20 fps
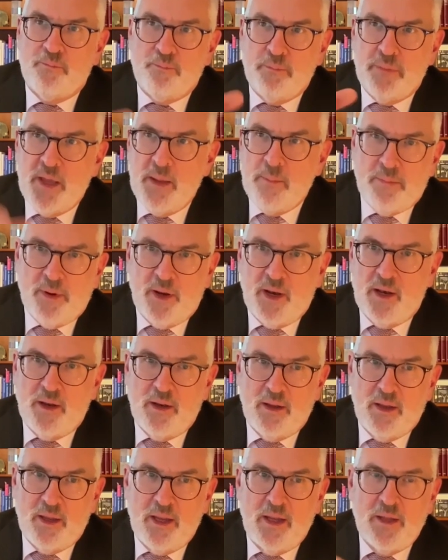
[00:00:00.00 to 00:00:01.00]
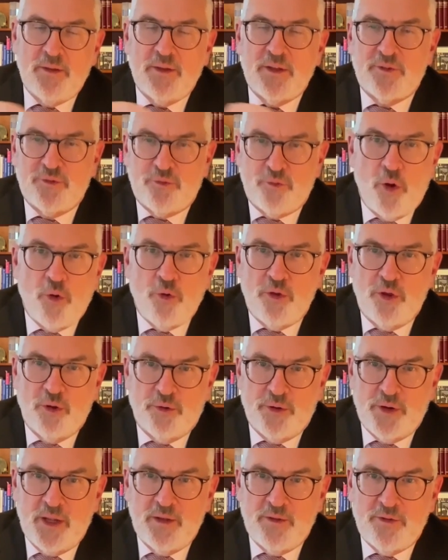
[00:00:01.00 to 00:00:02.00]
people in the stroke
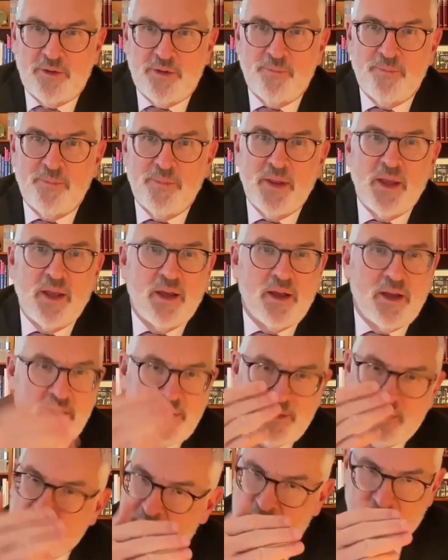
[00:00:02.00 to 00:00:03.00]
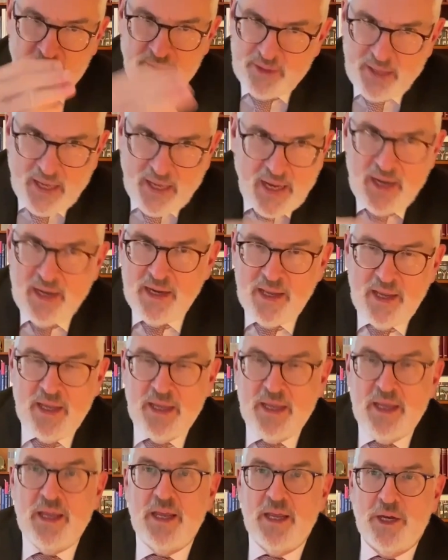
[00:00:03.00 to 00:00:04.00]
units, did daily
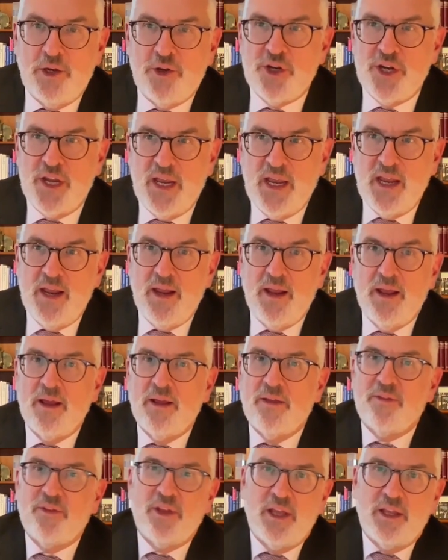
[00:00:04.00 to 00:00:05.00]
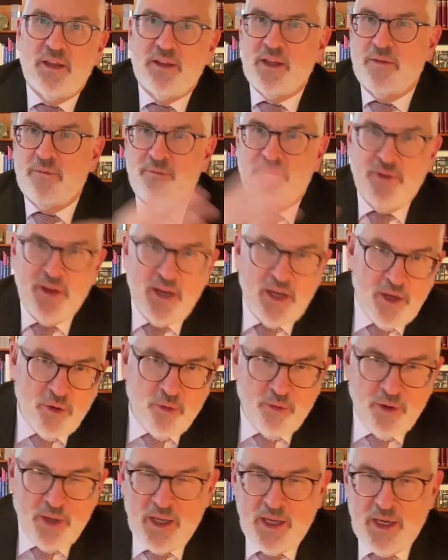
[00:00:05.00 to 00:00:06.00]
EEG, did a
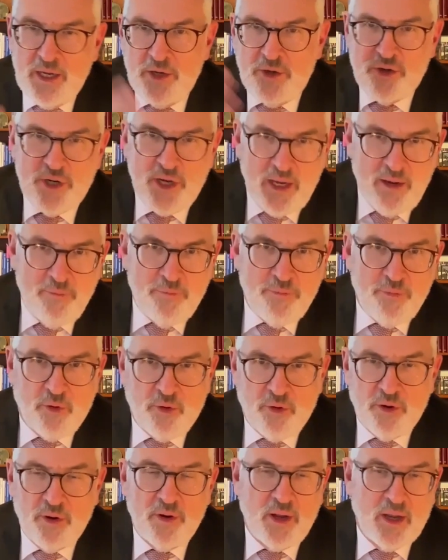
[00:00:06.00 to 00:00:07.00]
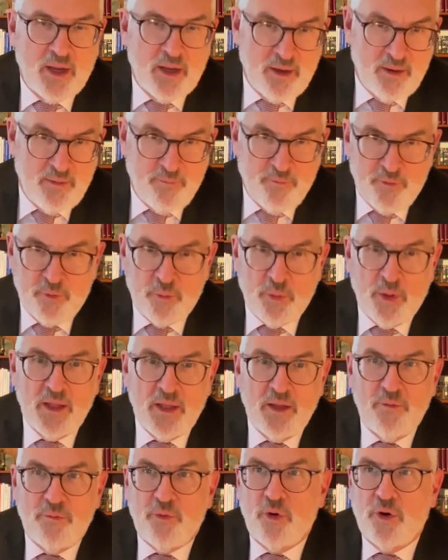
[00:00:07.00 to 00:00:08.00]
video EEG for
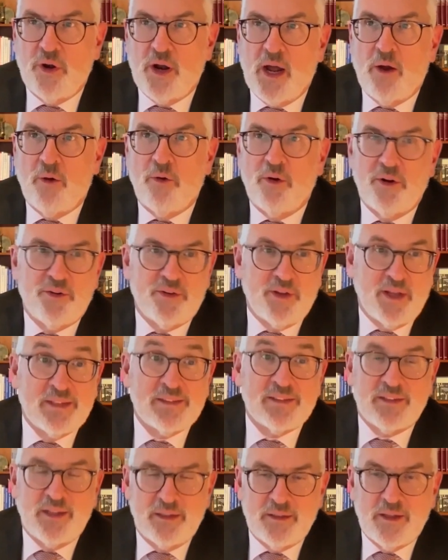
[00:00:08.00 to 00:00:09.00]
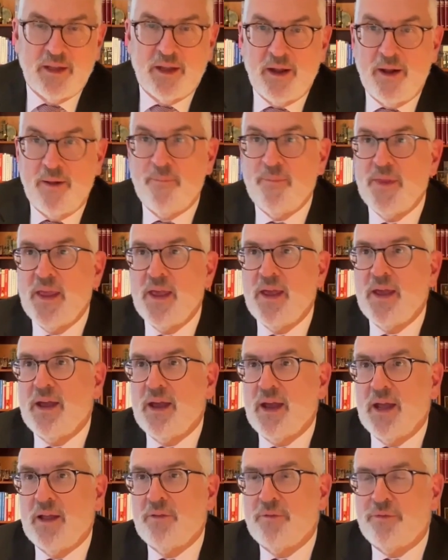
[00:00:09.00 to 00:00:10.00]
24 hours, etc.,
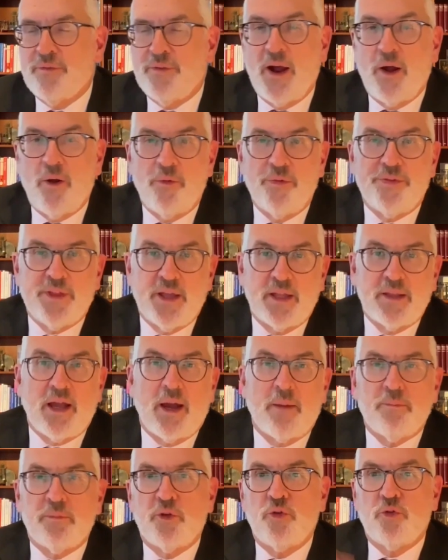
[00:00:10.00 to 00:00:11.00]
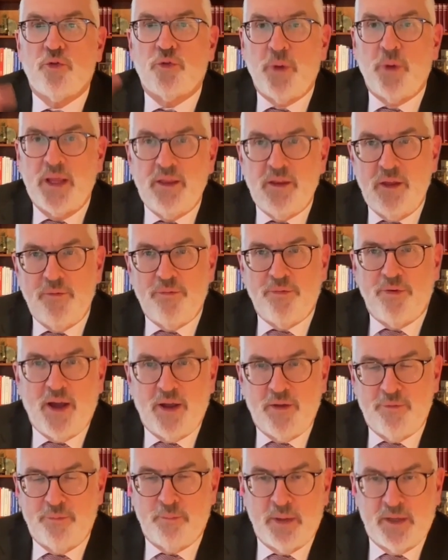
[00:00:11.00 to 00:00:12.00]
and found that up to
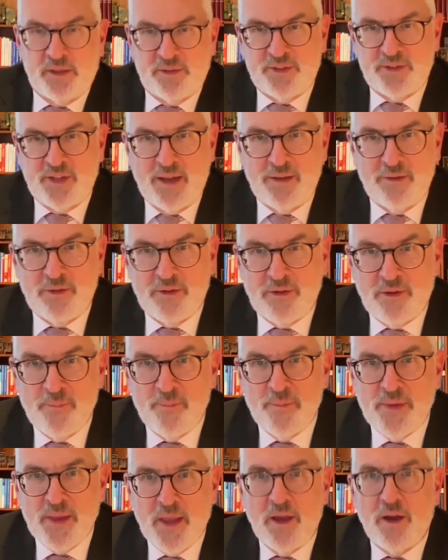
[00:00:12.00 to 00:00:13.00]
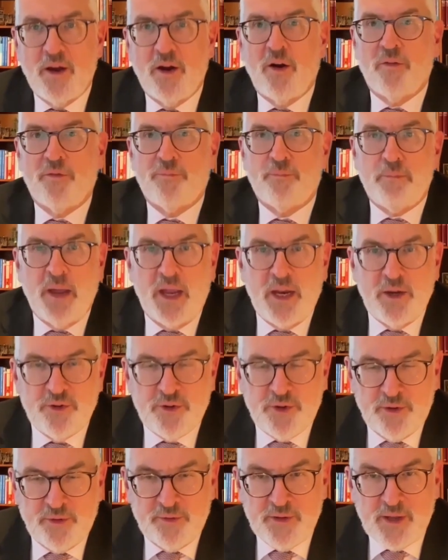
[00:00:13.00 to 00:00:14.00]
25% of
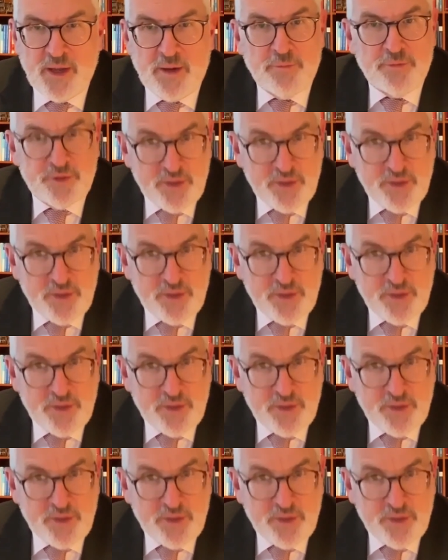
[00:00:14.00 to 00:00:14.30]
patients have